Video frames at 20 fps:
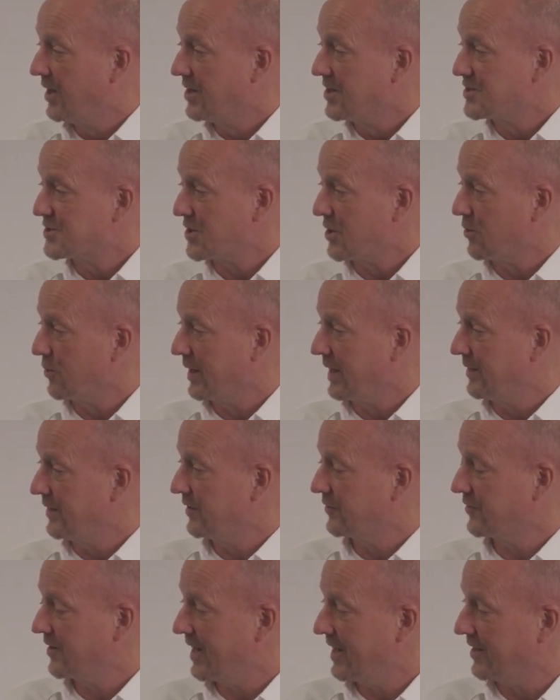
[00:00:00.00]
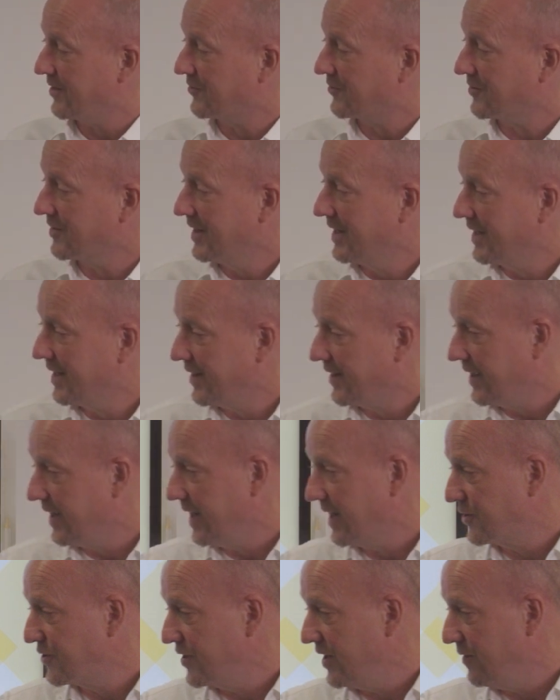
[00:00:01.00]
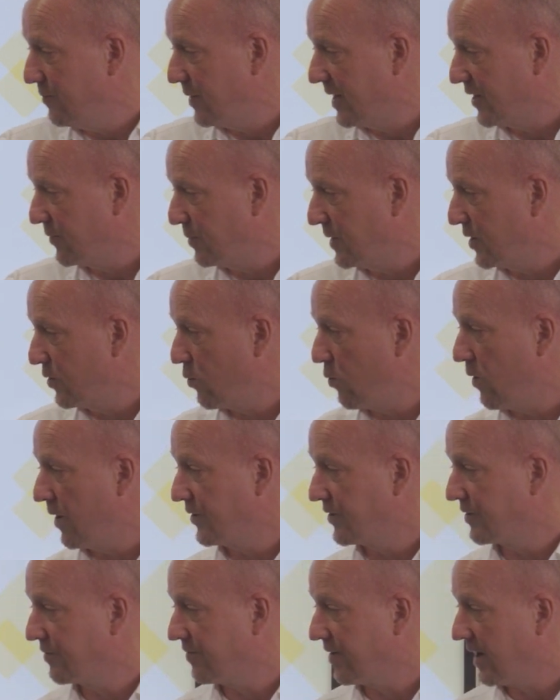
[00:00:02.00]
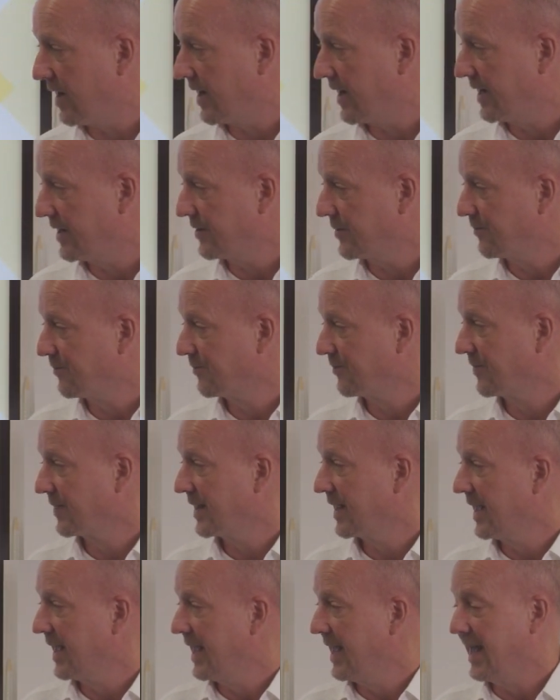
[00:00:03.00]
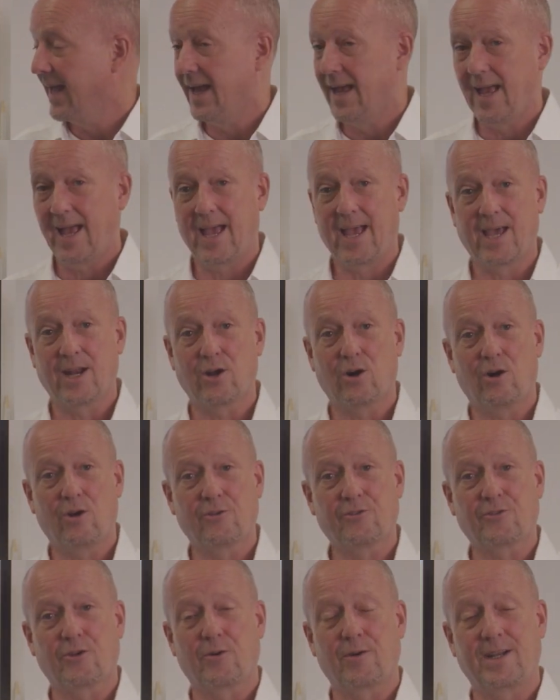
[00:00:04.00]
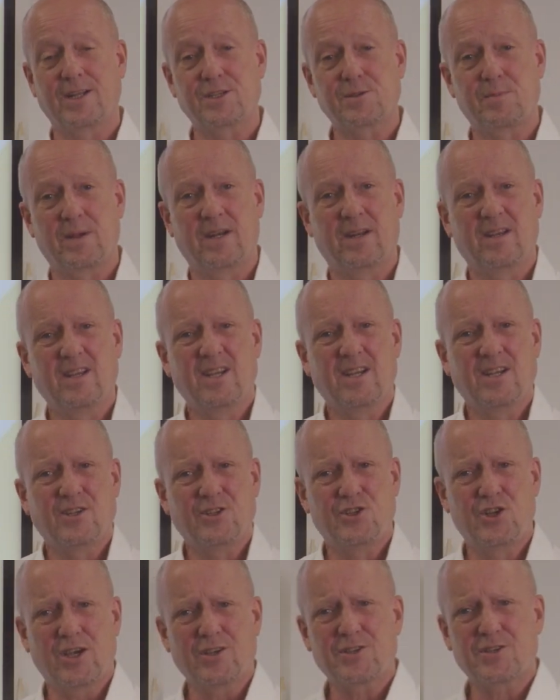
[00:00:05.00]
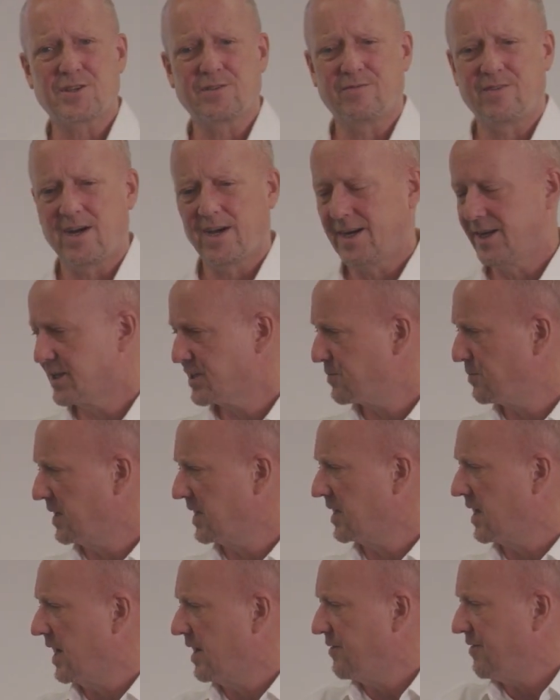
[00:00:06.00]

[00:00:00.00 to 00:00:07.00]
So, in this case, the achievement has been quantified. And also it's been justified, it's been kind